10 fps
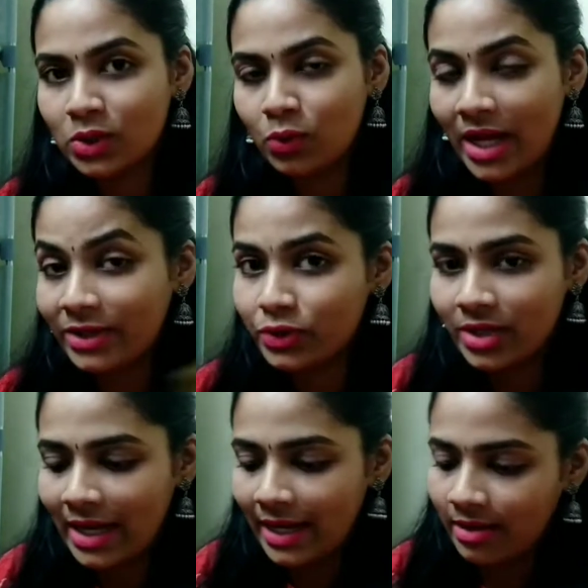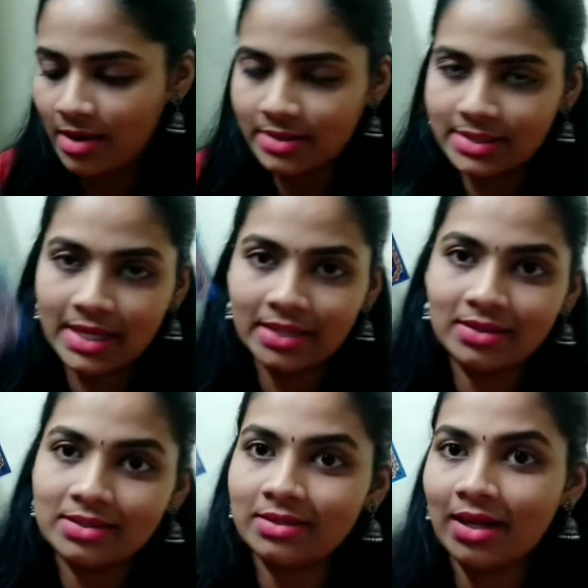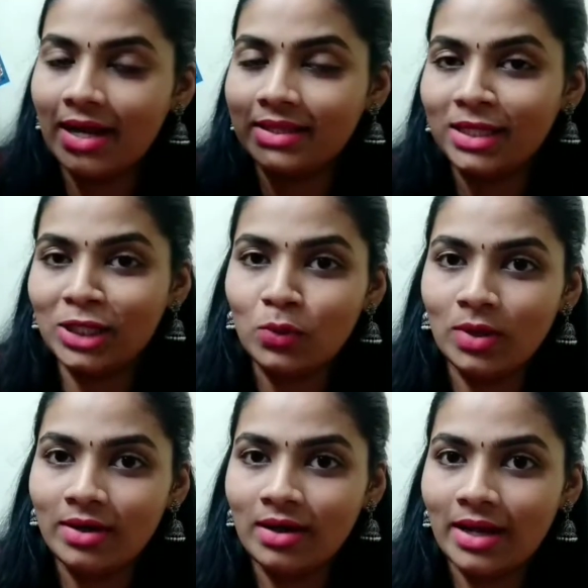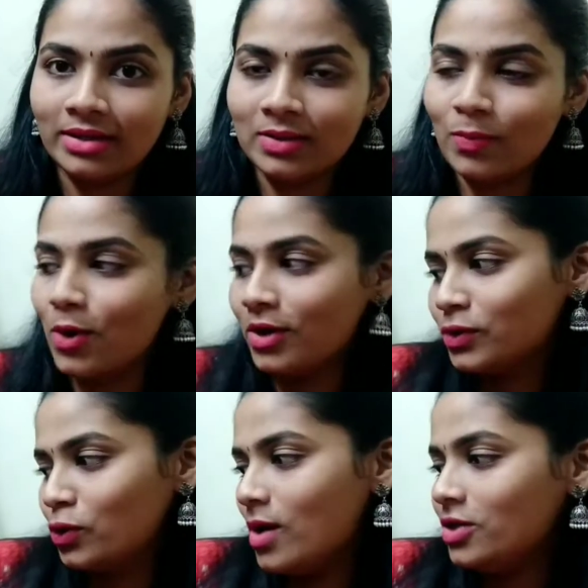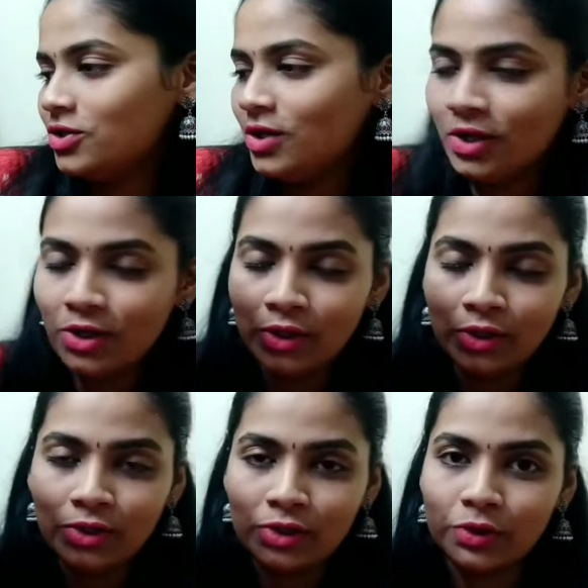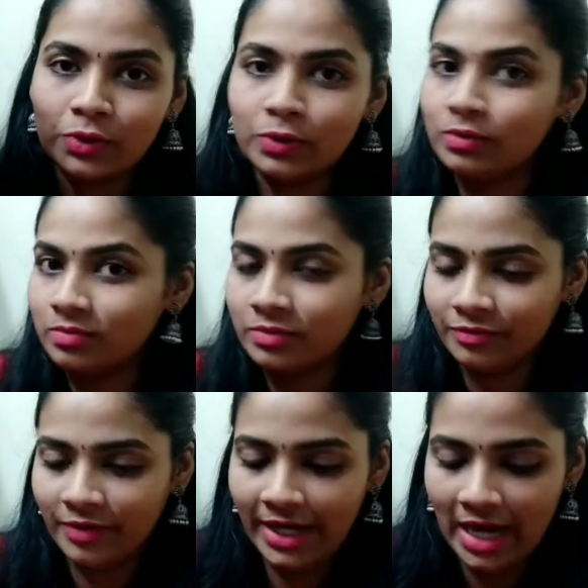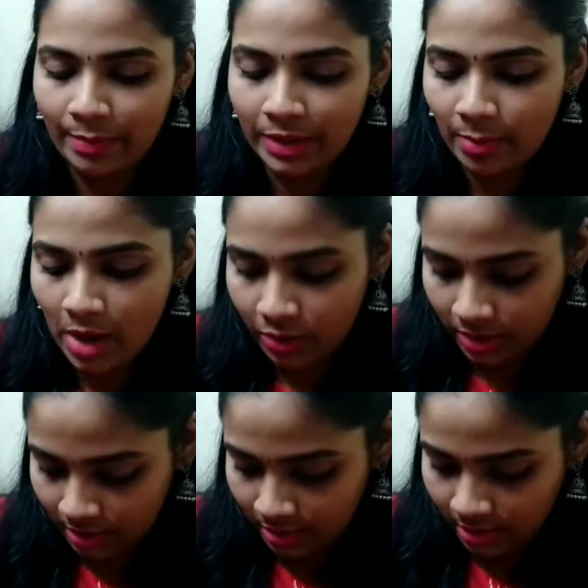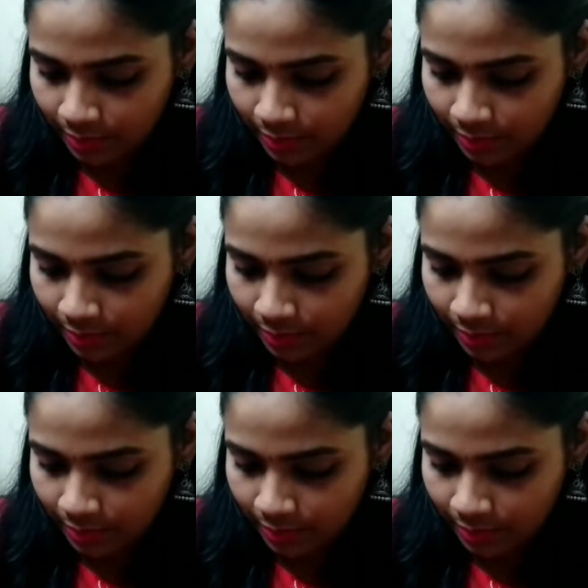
who likes to collect cards like this then I think you will like the box so much so very happy about the